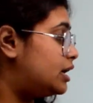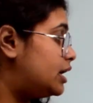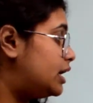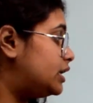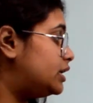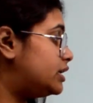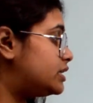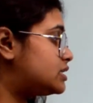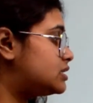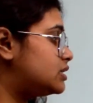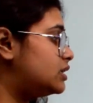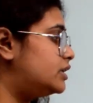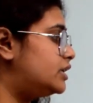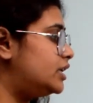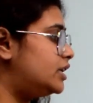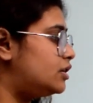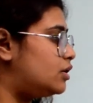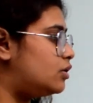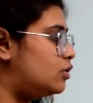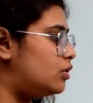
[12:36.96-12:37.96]
In a
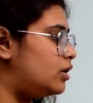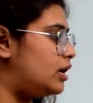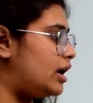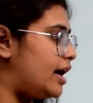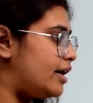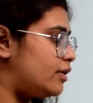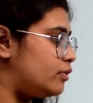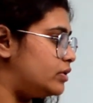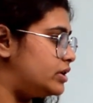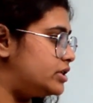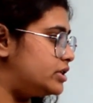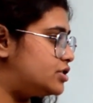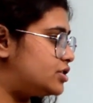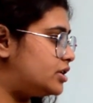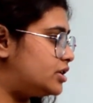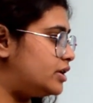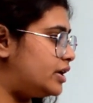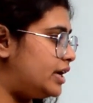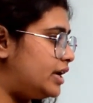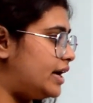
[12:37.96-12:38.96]
certain code language,
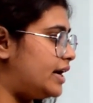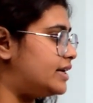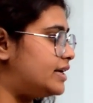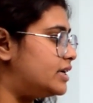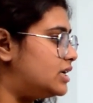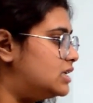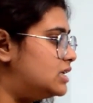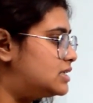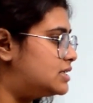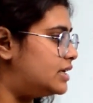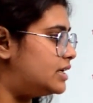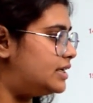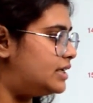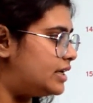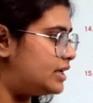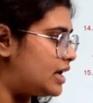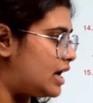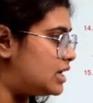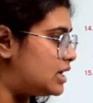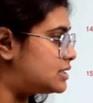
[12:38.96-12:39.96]
create is
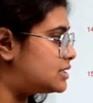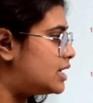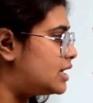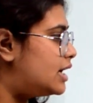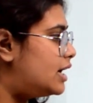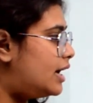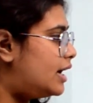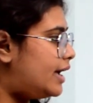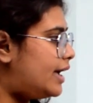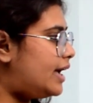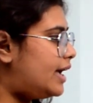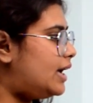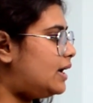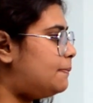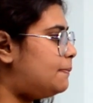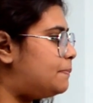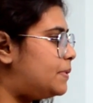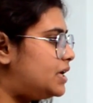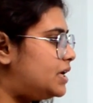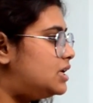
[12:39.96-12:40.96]
written as
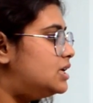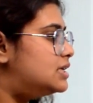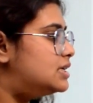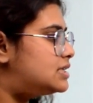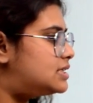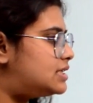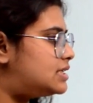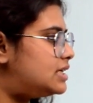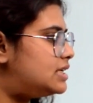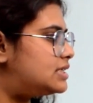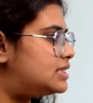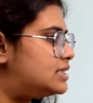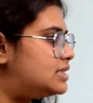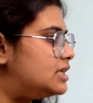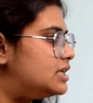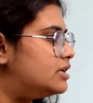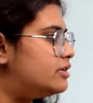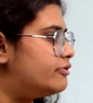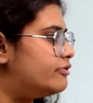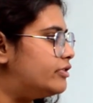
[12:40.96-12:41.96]

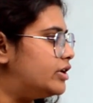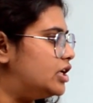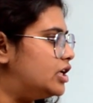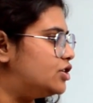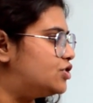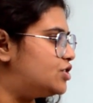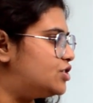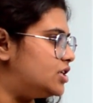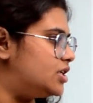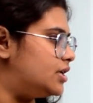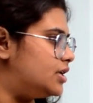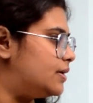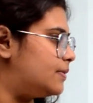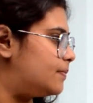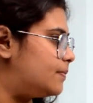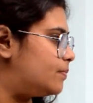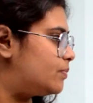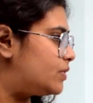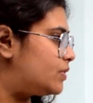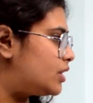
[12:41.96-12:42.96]
APCCVG.
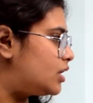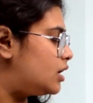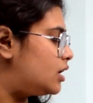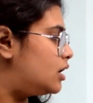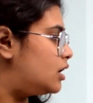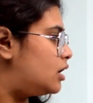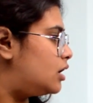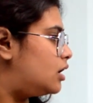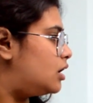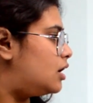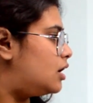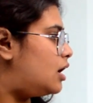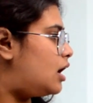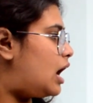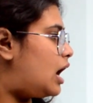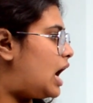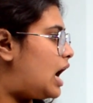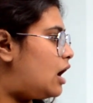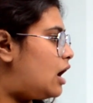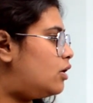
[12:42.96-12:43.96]

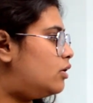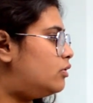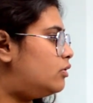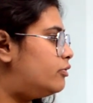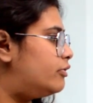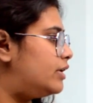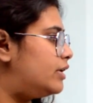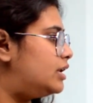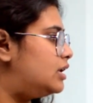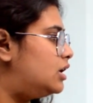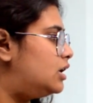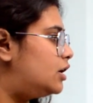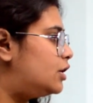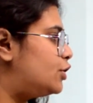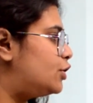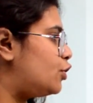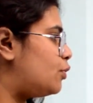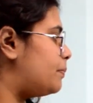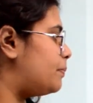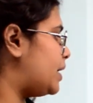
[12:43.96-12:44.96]
How will
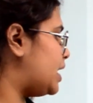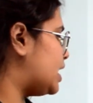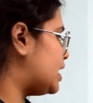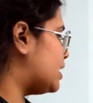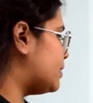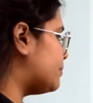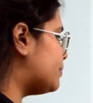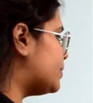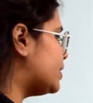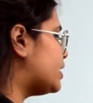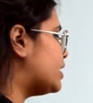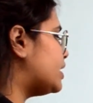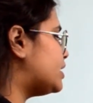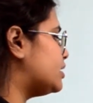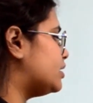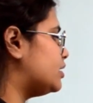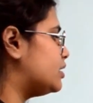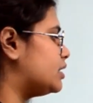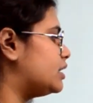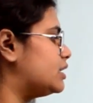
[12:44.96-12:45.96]
domain be
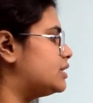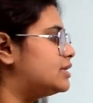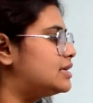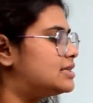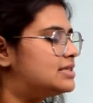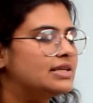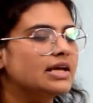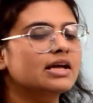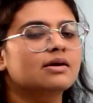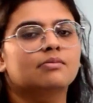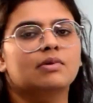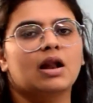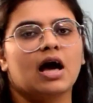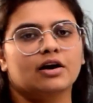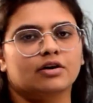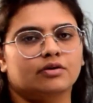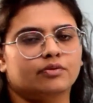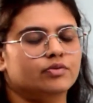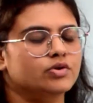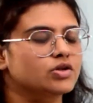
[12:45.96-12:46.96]
written in the same
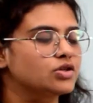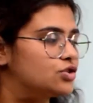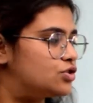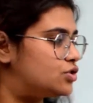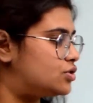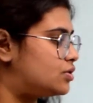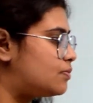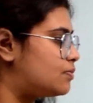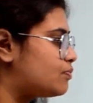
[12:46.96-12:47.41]
language?